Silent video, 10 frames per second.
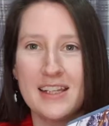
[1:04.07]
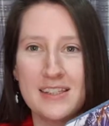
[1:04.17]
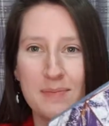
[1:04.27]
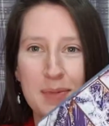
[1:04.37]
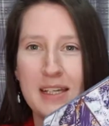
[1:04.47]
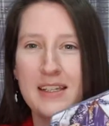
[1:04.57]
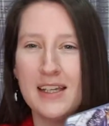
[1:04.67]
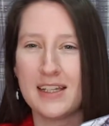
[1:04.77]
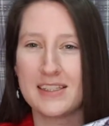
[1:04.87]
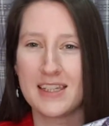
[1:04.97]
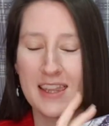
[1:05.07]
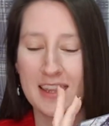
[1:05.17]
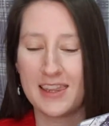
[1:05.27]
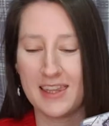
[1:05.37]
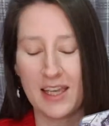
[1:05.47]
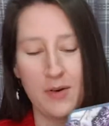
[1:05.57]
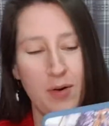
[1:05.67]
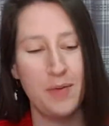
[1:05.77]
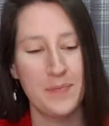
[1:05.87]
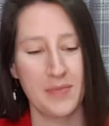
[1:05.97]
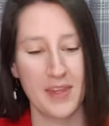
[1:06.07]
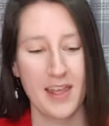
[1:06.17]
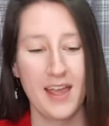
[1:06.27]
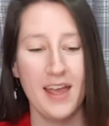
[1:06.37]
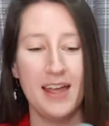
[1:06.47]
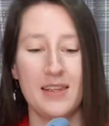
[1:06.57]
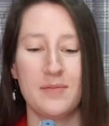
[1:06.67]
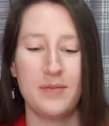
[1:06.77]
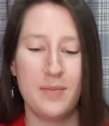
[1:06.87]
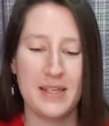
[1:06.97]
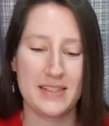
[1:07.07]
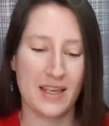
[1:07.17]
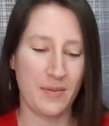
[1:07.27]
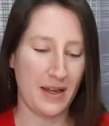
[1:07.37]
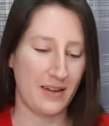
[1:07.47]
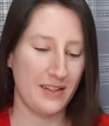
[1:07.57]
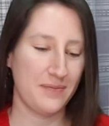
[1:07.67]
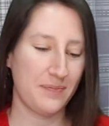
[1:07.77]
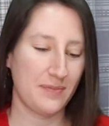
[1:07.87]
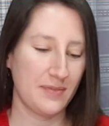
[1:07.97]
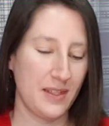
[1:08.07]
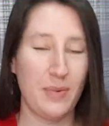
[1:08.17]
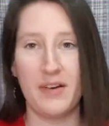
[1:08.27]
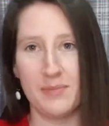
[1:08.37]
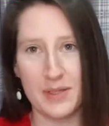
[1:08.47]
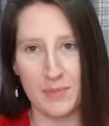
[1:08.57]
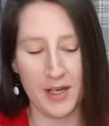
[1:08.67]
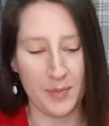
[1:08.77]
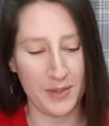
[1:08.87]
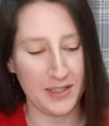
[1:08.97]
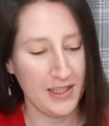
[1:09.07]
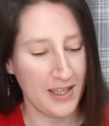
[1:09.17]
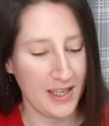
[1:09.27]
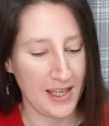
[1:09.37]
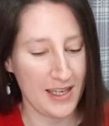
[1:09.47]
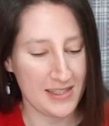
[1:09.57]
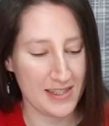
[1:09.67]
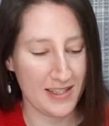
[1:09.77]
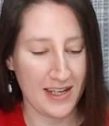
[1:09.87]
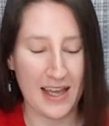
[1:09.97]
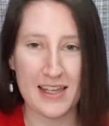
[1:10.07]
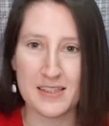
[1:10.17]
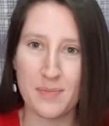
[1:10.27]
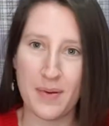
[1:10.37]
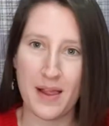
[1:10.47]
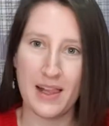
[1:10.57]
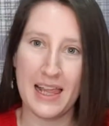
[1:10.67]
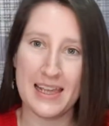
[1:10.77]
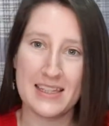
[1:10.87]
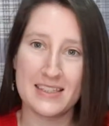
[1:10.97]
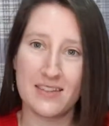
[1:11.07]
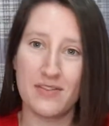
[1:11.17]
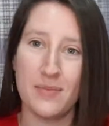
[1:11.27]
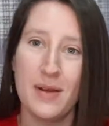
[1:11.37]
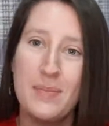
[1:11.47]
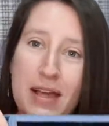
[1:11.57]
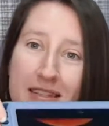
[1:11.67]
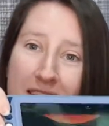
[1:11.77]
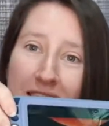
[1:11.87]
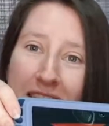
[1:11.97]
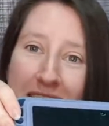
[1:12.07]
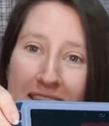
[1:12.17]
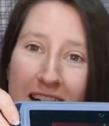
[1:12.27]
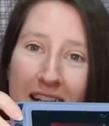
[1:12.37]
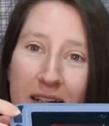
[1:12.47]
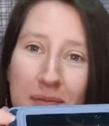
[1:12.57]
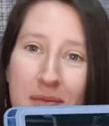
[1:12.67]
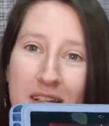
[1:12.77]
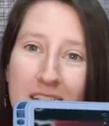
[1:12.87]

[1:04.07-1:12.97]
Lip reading: it's a big, nice, thick one. And the best thing about it, apart from being purple, is that it has a place for my pencil this time,